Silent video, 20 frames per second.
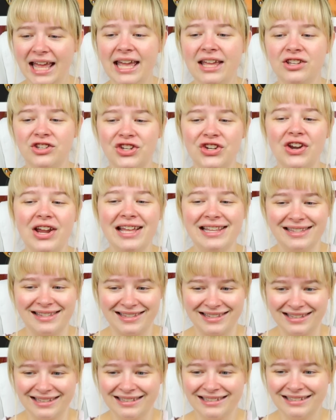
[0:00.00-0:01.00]

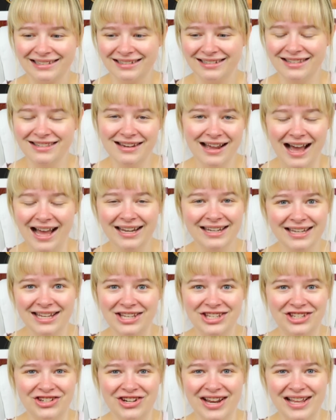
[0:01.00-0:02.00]
Entrance, not an
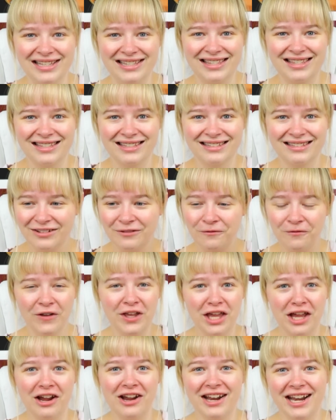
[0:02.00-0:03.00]
entrance.
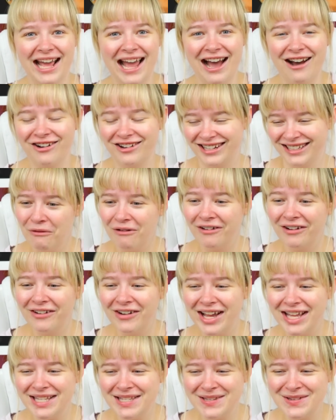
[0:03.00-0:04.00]
Figure it out. What do
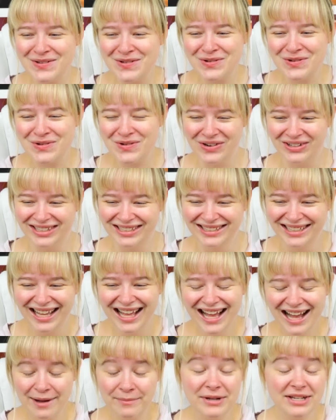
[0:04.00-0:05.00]
I do?
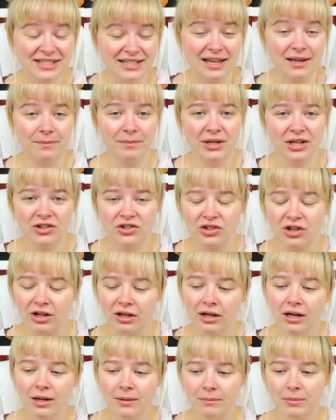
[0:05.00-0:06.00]
I'm gonna take a
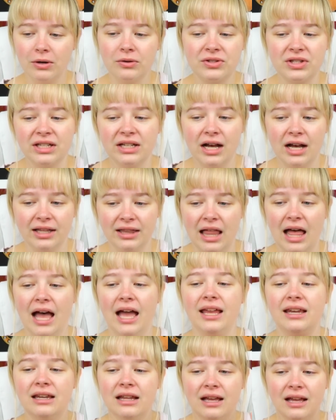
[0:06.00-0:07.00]
picture, post it
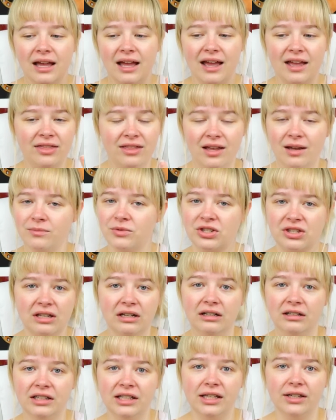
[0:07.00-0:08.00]
online, and then I'm just
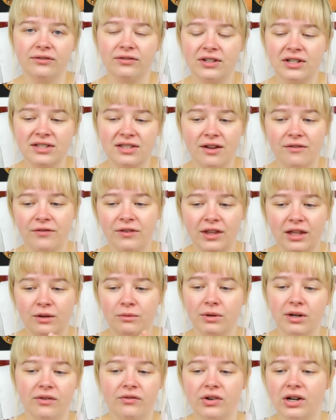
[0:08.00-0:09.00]
gonna leave because I feel like
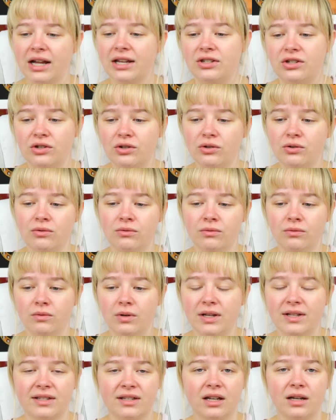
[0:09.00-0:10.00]
whatever I do
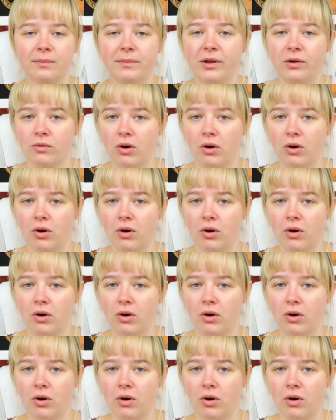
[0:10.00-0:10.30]
is gonna be